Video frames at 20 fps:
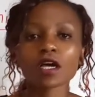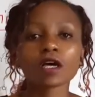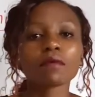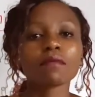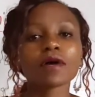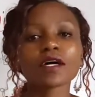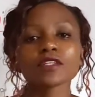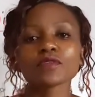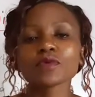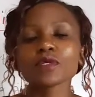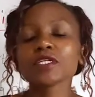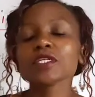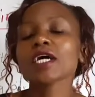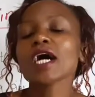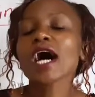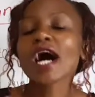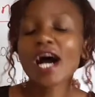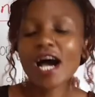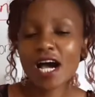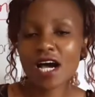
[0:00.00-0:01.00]
But we
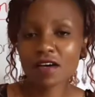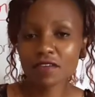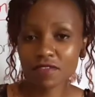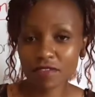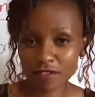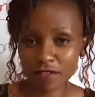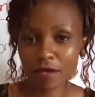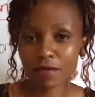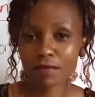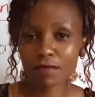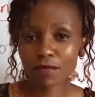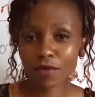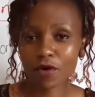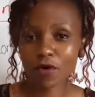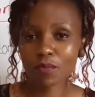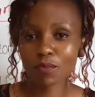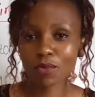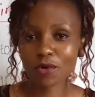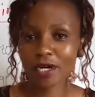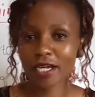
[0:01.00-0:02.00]
have some
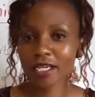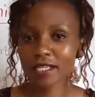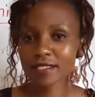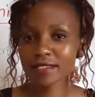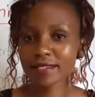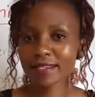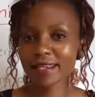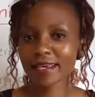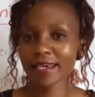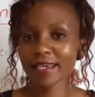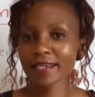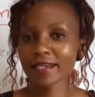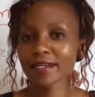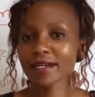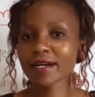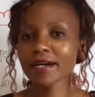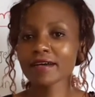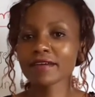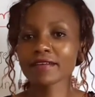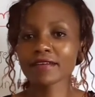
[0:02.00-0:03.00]
more points, like
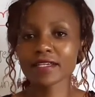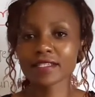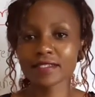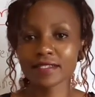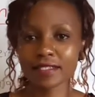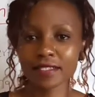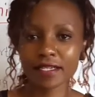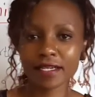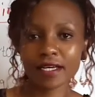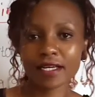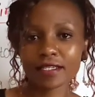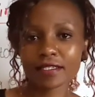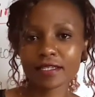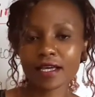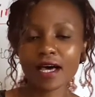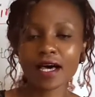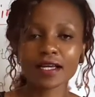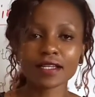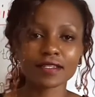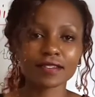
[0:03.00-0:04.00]
Razian
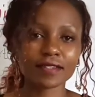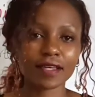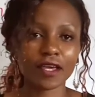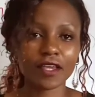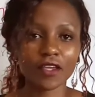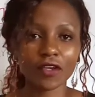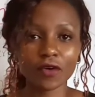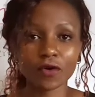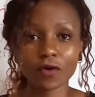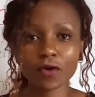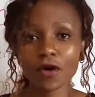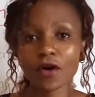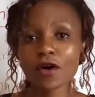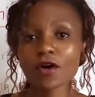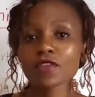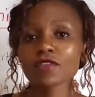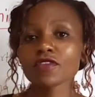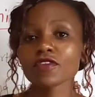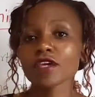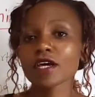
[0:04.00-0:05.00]
and Tayo,
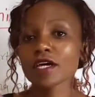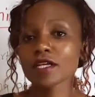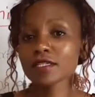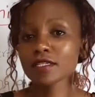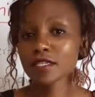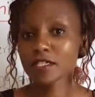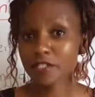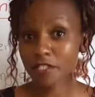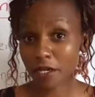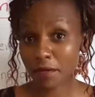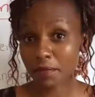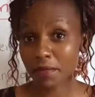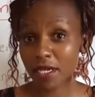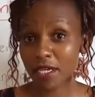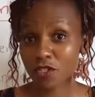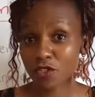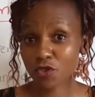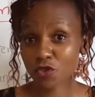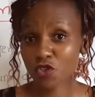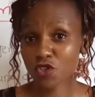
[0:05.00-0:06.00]
they are
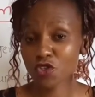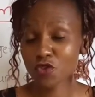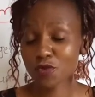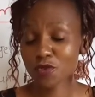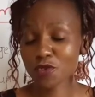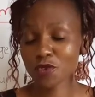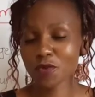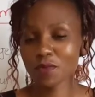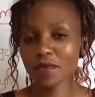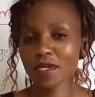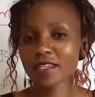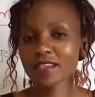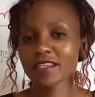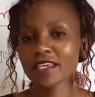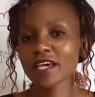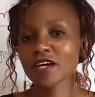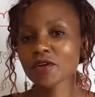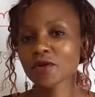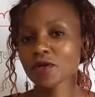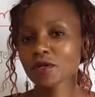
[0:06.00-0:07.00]
determined to meet
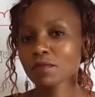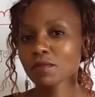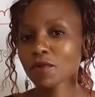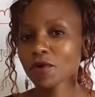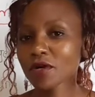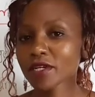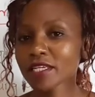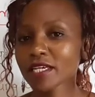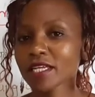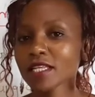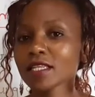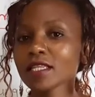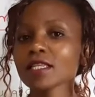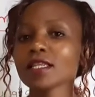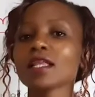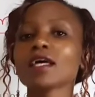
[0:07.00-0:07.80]
their role model,